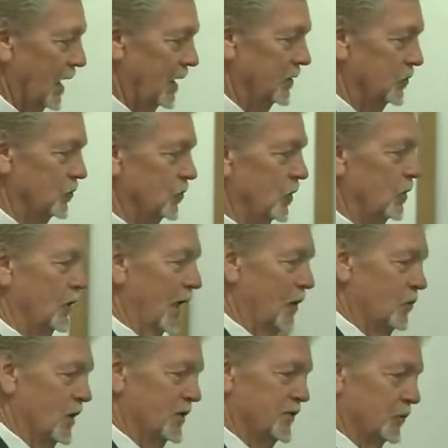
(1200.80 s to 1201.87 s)
And
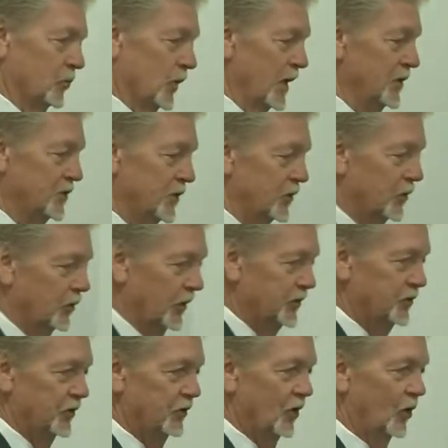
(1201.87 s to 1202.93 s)
I wasn't raised in a
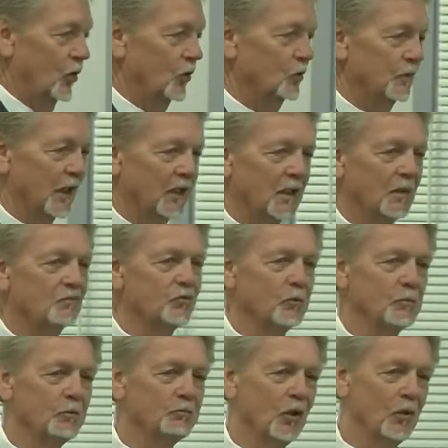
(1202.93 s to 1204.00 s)
Christian home. I come
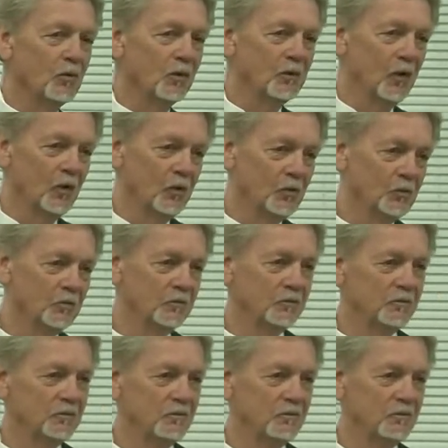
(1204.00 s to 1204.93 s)
from a broken home.